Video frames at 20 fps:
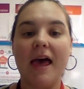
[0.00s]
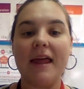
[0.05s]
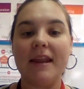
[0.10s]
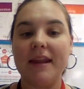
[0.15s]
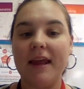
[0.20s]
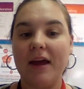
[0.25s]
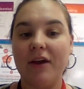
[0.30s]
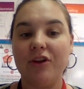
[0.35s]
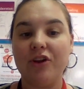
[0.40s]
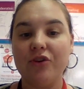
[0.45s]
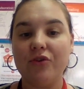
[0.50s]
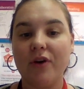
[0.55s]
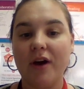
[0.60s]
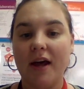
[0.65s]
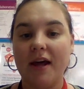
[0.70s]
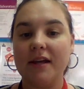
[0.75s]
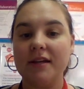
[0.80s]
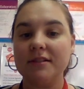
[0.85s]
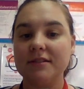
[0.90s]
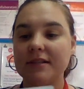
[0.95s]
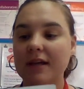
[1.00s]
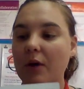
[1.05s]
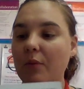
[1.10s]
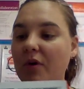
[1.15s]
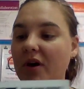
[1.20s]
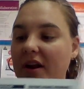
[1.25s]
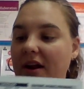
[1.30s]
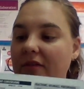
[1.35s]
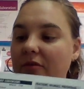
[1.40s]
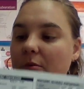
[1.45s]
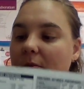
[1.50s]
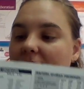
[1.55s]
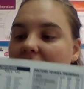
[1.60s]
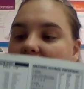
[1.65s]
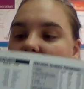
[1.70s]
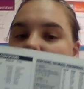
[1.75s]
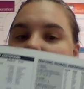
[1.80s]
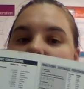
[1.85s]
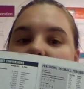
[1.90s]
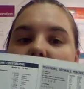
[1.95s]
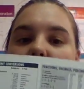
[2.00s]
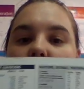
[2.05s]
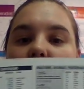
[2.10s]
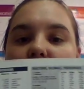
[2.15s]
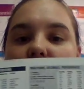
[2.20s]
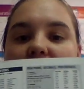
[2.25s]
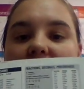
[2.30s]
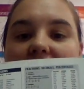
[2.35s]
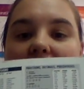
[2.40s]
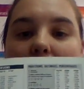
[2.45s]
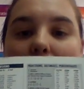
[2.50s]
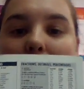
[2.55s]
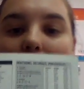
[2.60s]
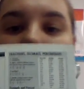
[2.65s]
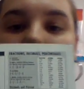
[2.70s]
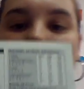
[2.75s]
and now you guys, I want everybody to turn to the